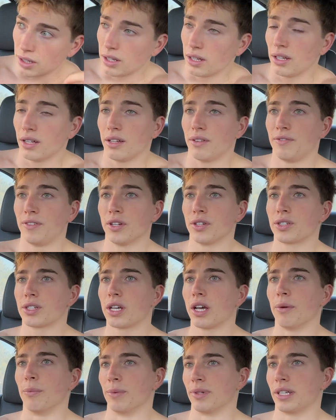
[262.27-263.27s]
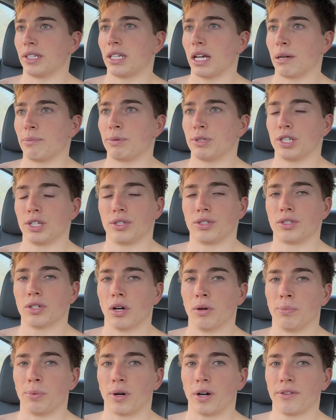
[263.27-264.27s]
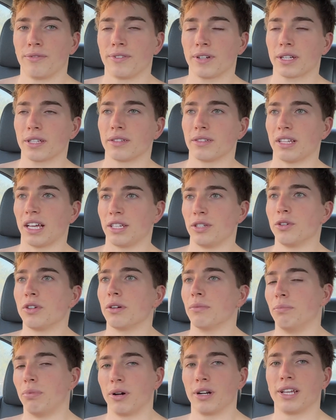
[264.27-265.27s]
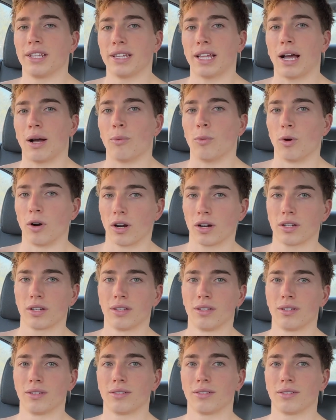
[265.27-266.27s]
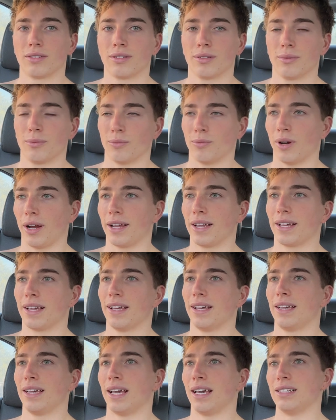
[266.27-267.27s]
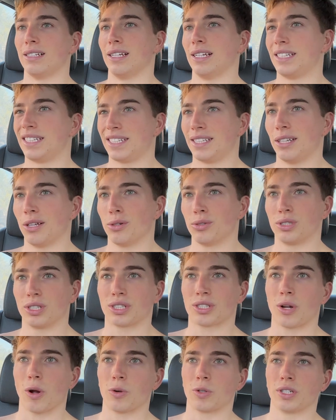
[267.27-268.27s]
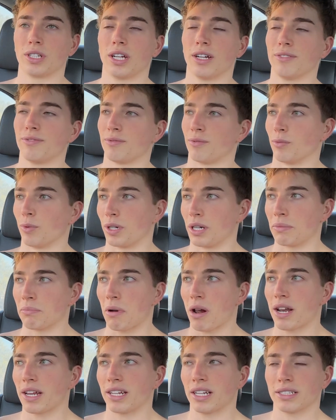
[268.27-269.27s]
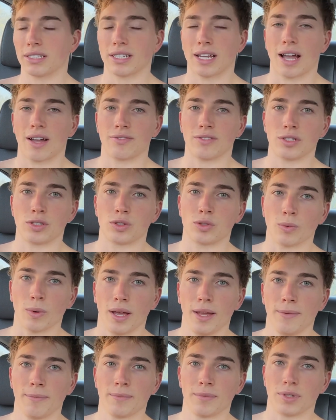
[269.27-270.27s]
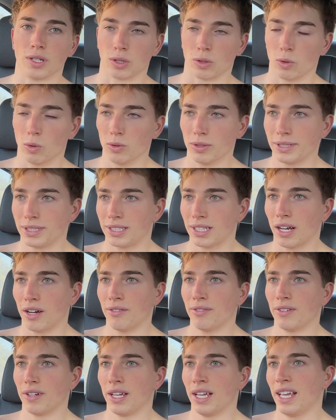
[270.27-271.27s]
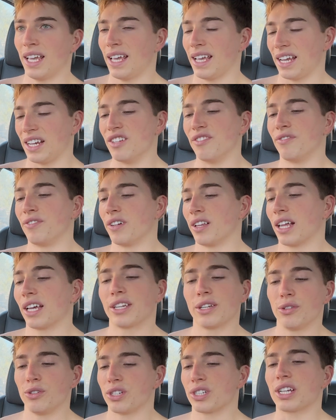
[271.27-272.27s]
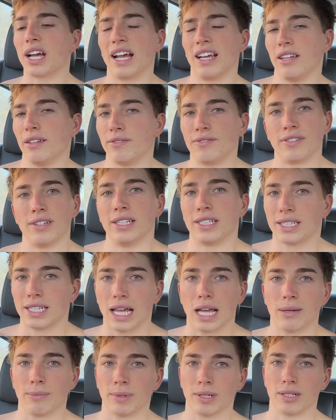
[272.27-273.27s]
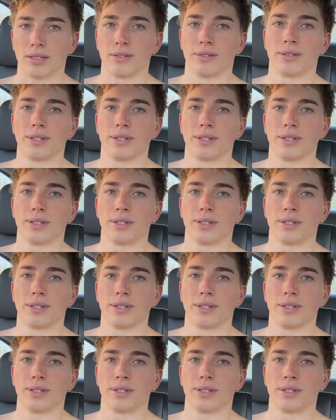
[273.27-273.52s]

it feels good when the temperature's so perfect that you could put in that work, right? And then it's still just cold enough where your body doesn't have to sweat to cool itself, and you feel like you just got infinite stamina.